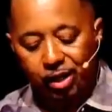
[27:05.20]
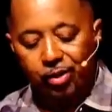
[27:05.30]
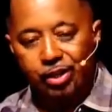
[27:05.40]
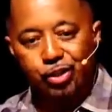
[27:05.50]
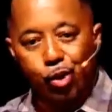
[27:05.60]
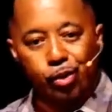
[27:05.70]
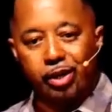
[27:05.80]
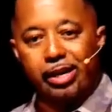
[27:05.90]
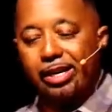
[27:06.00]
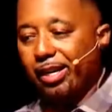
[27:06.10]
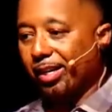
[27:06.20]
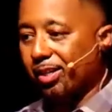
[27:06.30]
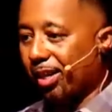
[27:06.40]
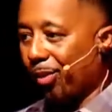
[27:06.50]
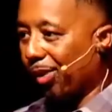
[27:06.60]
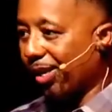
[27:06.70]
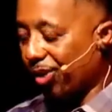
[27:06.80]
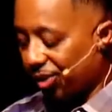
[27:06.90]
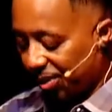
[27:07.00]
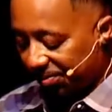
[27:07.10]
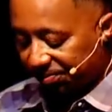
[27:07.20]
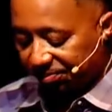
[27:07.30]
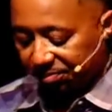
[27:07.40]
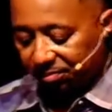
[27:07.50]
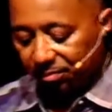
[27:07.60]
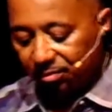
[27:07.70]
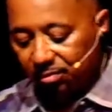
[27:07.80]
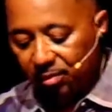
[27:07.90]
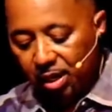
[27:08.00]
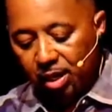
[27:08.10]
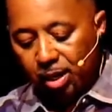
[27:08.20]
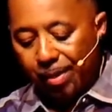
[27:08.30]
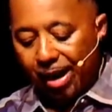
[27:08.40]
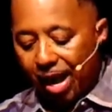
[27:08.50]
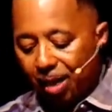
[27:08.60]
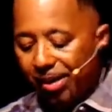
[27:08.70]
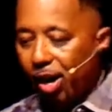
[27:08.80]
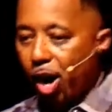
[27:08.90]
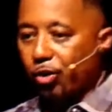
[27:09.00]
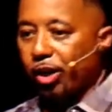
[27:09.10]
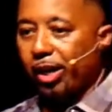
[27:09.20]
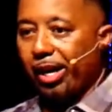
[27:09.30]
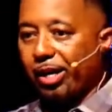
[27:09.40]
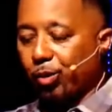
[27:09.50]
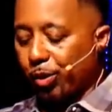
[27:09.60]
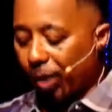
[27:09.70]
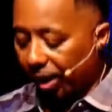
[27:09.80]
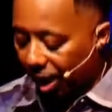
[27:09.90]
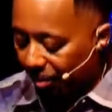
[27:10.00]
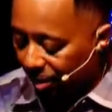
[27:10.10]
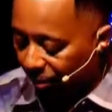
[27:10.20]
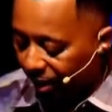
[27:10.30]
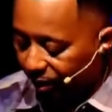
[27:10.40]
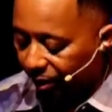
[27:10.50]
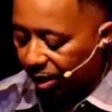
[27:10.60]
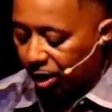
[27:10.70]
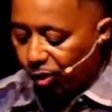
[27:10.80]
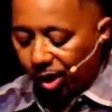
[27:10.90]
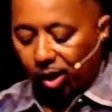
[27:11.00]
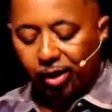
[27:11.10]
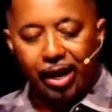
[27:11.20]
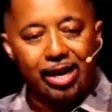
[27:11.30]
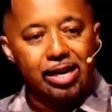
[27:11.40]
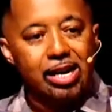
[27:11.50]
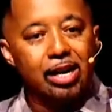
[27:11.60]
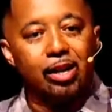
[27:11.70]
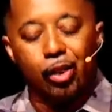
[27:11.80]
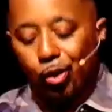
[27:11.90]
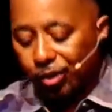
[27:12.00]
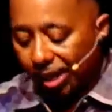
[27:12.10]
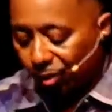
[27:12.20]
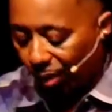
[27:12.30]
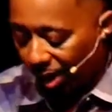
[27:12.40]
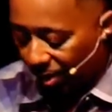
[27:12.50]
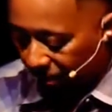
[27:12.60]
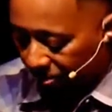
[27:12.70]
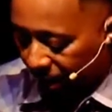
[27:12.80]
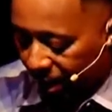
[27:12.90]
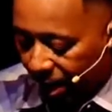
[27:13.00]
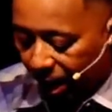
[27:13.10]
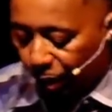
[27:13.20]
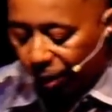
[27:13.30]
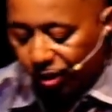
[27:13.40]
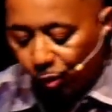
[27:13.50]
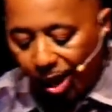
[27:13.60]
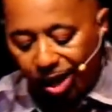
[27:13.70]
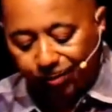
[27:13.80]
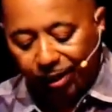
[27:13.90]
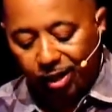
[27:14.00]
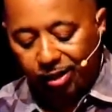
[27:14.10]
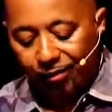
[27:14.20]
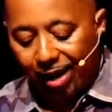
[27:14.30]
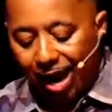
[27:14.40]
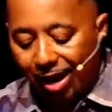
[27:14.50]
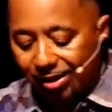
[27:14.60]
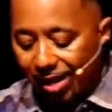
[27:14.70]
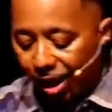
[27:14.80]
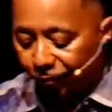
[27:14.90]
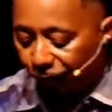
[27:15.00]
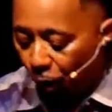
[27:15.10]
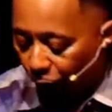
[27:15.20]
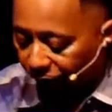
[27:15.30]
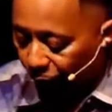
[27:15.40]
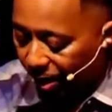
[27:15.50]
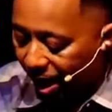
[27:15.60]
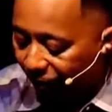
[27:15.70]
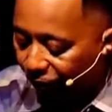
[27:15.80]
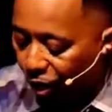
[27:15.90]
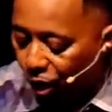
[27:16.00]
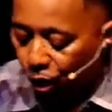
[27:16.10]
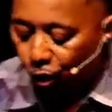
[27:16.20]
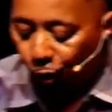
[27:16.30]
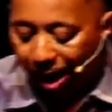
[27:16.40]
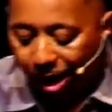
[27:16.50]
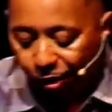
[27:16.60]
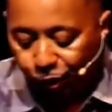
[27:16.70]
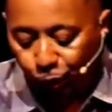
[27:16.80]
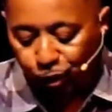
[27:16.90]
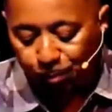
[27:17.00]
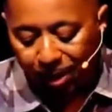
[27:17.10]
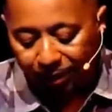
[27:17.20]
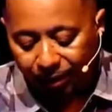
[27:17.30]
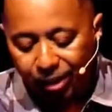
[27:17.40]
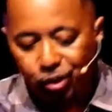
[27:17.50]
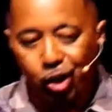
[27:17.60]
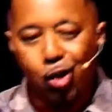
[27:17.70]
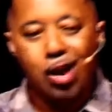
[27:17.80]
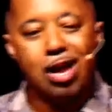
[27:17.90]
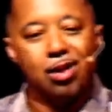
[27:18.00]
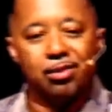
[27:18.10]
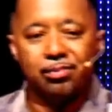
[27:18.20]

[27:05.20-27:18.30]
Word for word: there is no good ending to that relationship. No matter how many alternate endings we try to come up with or try to look at, none of those end well. And the reason why is because if God is not for it, then we have no grounds to expect things to go well.